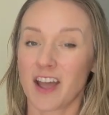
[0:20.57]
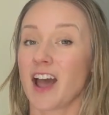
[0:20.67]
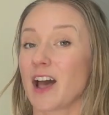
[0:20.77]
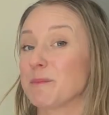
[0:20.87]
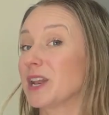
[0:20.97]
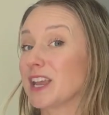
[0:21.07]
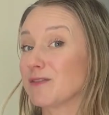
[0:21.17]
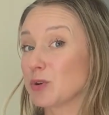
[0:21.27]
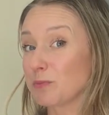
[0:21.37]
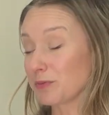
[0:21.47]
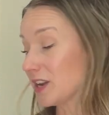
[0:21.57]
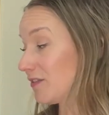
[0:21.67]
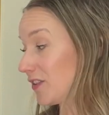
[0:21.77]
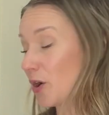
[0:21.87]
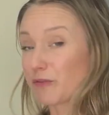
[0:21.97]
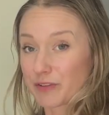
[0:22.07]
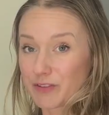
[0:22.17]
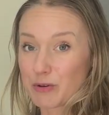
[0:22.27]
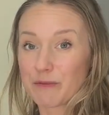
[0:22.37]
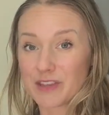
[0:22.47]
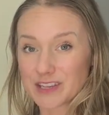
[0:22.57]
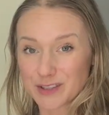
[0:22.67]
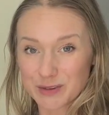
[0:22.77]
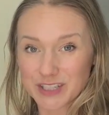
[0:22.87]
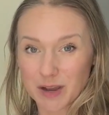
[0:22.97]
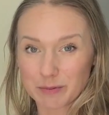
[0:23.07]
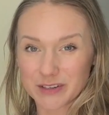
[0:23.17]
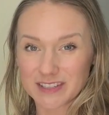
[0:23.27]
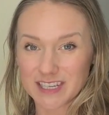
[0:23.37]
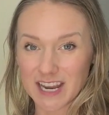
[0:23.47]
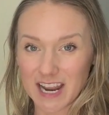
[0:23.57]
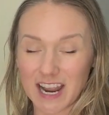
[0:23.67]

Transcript: I'm going to give you a brief overview of these 3 toppers today,